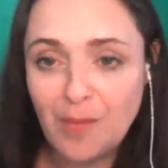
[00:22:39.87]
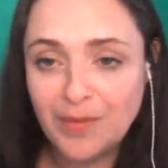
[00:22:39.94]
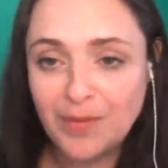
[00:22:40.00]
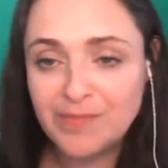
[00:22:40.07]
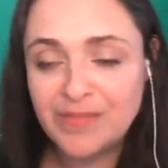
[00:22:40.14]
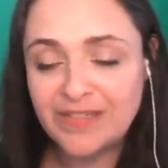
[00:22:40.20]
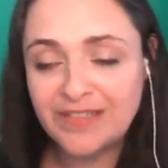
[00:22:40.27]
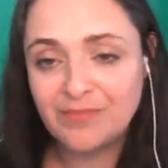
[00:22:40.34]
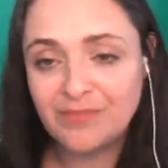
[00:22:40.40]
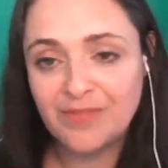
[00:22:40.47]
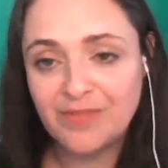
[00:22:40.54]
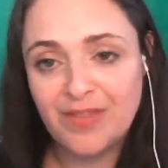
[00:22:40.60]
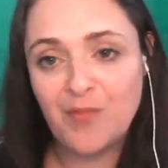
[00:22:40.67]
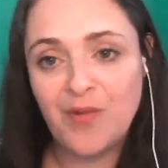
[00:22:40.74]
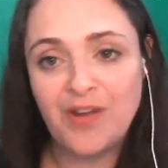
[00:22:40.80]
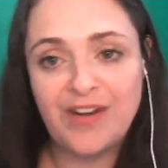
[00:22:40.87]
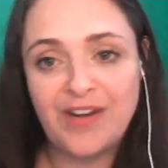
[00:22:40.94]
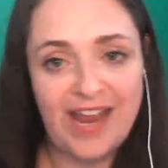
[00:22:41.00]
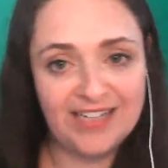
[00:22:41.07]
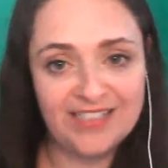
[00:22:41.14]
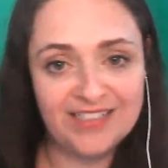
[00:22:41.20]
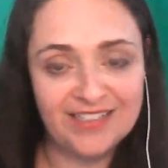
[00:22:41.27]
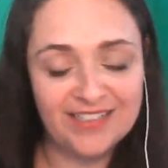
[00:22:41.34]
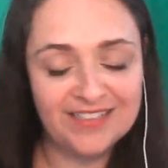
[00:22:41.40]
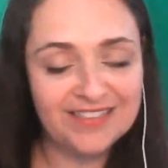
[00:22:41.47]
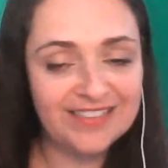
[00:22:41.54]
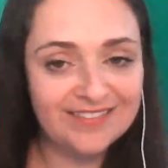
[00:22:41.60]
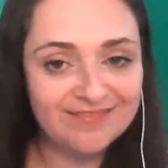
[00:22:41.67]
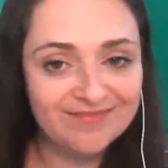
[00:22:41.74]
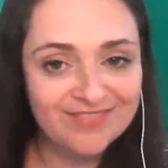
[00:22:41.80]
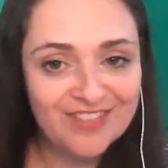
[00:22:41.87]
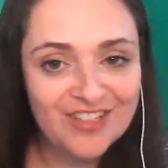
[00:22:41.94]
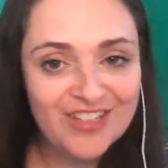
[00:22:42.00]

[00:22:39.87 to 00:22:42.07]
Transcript: optimism with the word energizing,